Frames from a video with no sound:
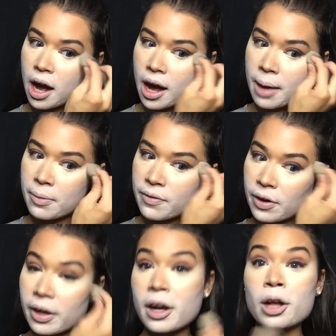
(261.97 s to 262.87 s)
I'm a
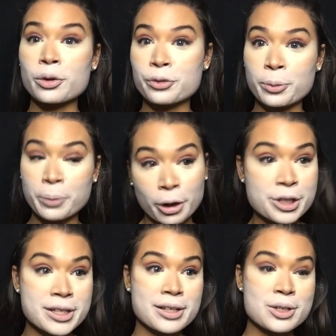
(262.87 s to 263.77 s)
very colorful
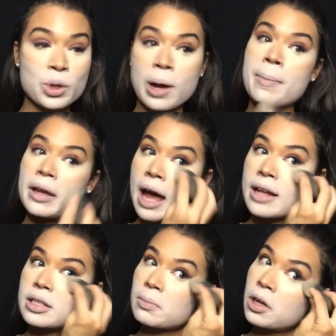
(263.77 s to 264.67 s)
person, so I might
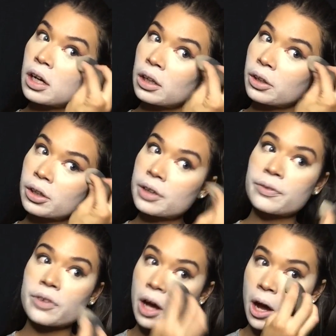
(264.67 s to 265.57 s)
add some color.
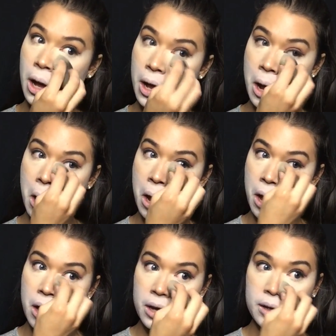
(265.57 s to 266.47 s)
If not,
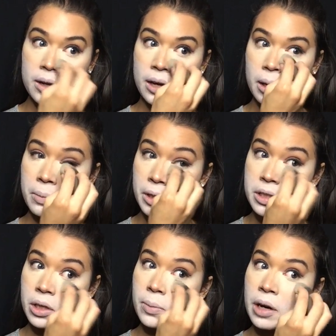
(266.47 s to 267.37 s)
not a big
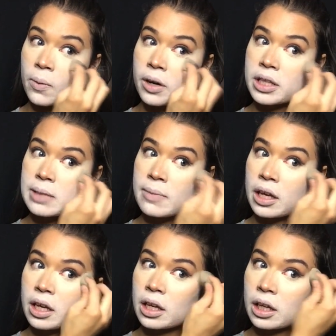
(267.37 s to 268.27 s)
deal, but I wanted to
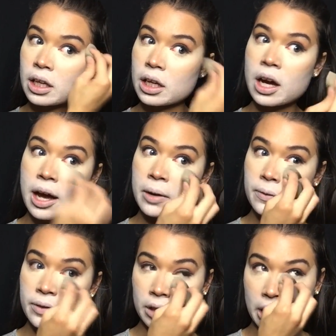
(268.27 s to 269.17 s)
make it kind
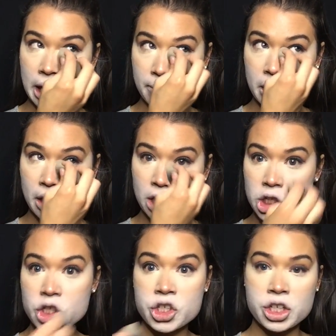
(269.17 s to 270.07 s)
of glammy
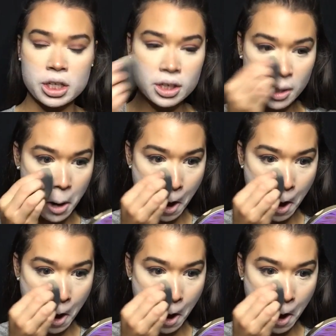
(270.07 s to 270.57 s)
chic